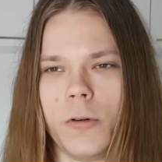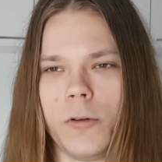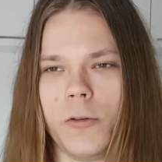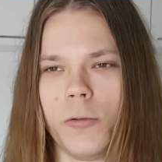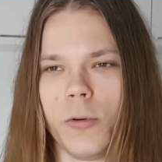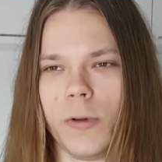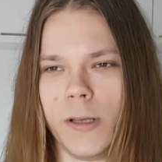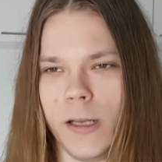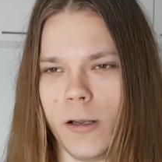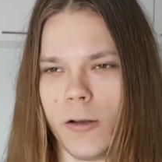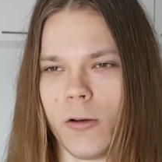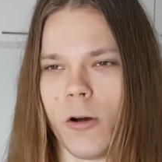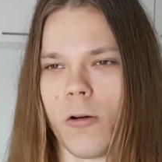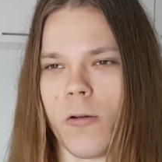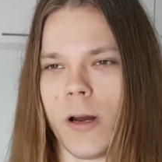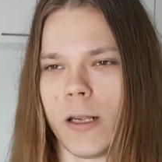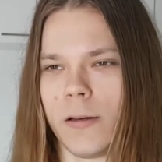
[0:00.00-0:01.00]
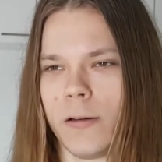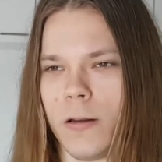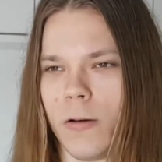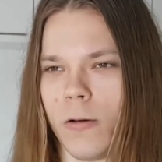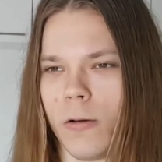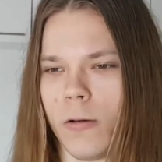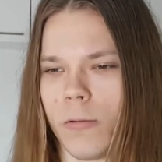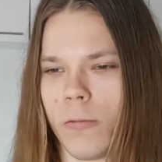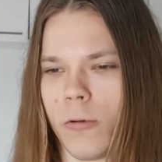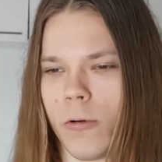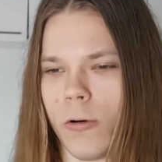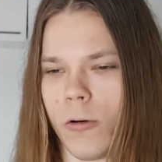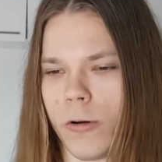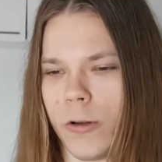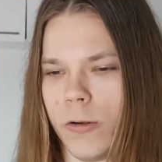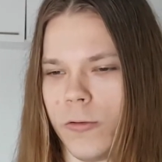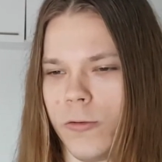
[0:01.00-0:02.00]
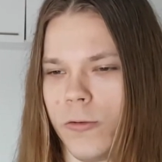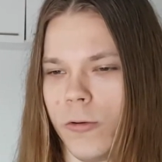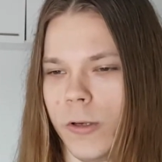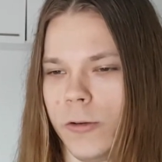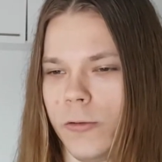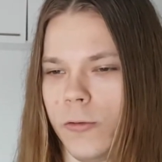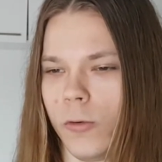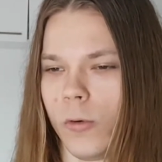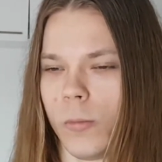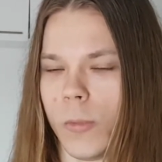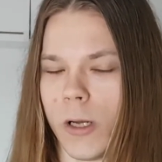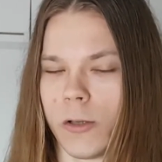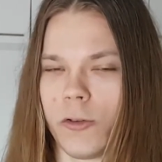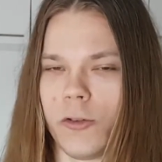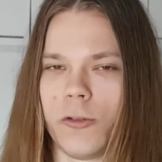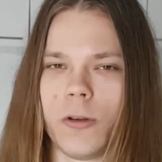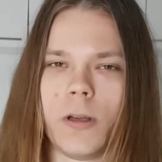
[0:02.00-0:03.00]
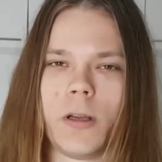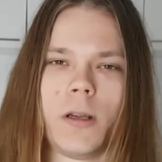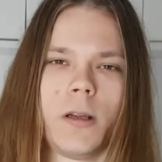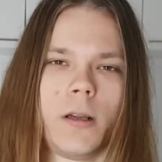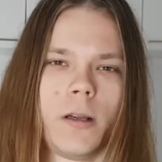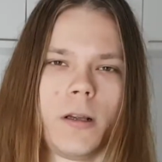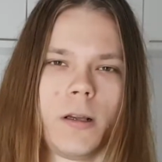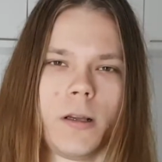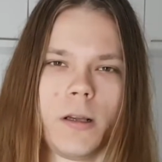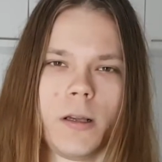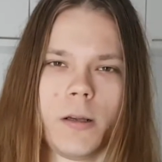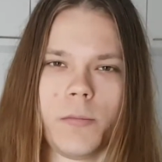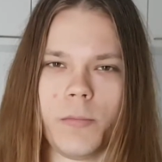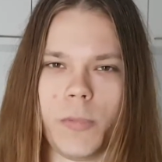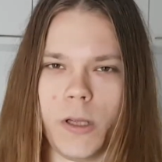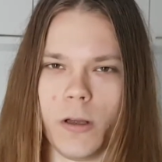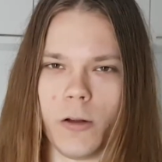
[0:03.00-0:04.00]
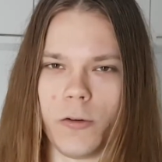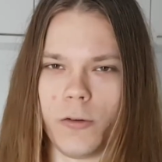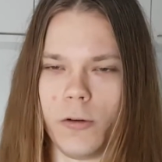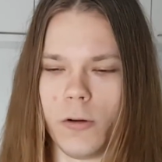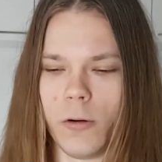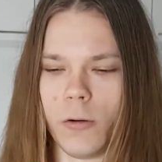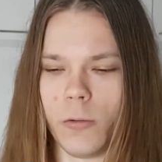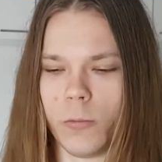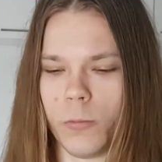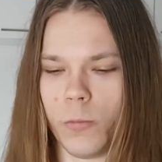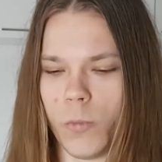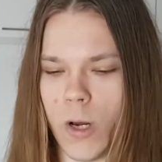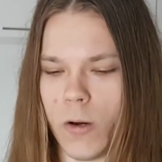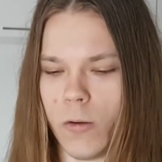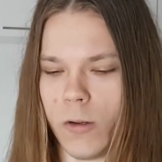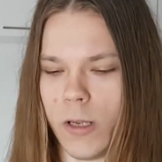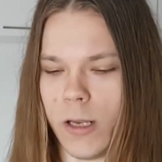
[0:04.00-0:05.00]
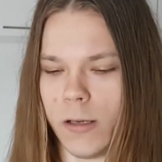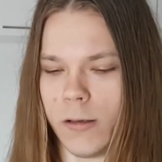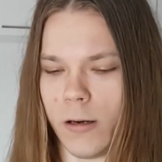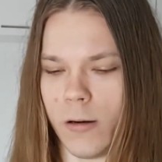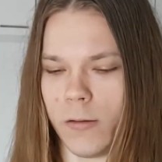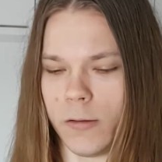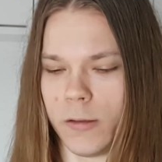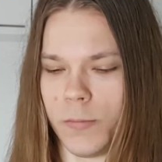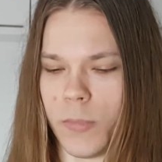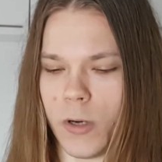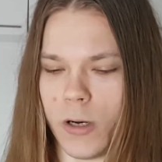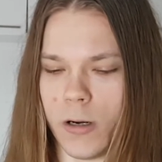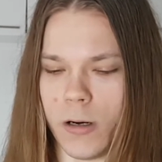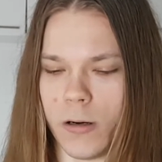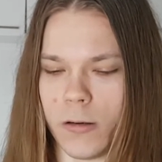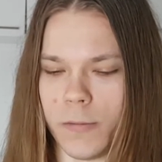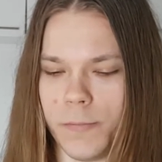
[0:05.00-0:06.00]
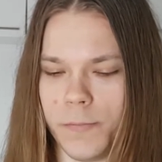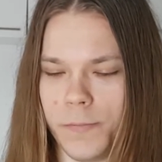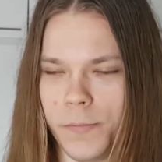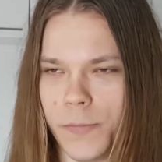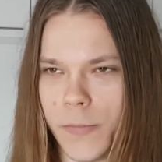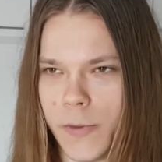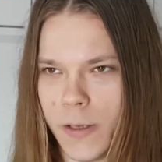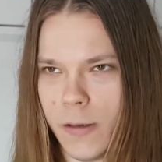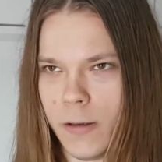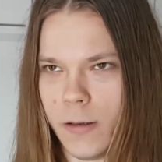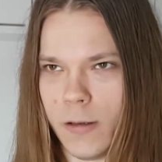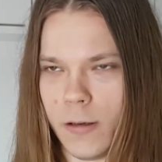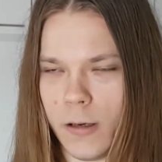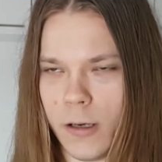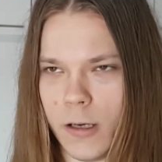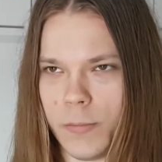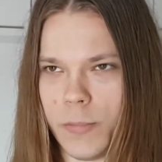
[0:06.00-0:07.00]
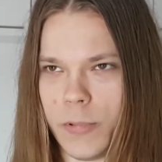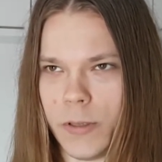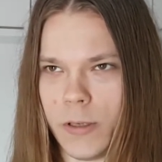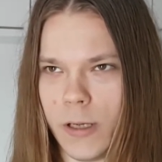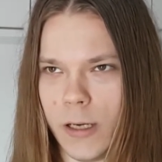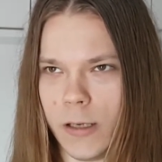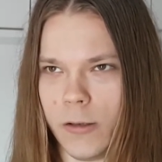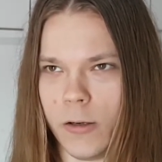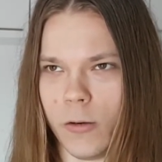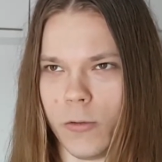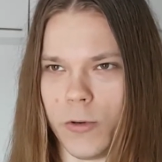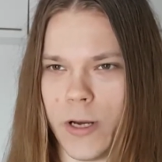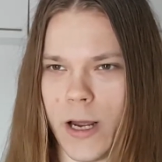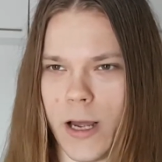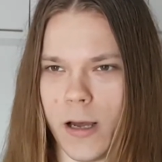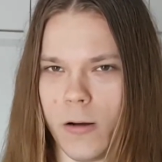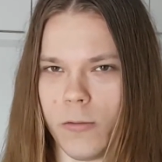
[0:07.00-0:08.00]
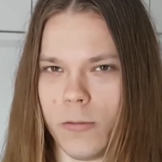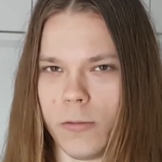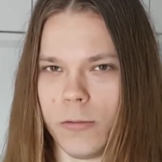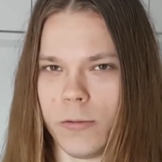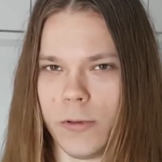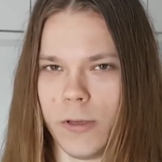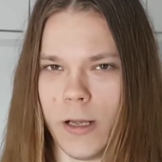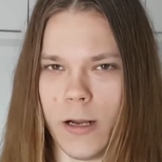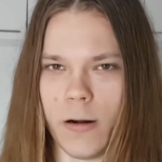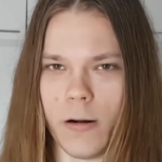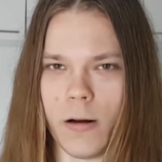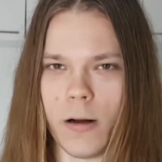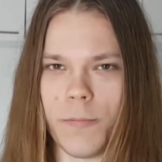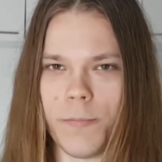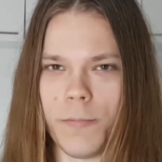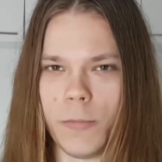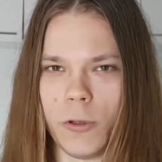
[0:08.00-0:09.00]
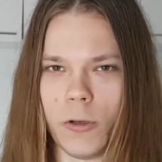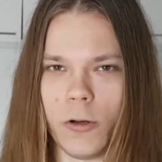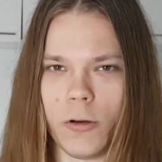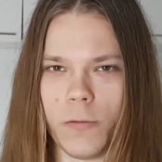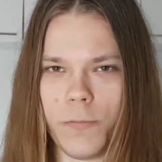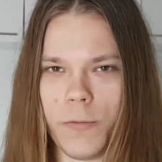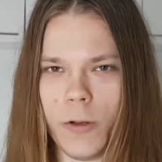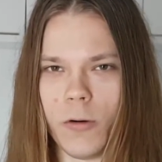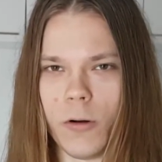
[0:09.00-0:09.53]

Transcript: do it incorrectly or you do it too much. Because, when you get around the bar, up and go down, there are a lot of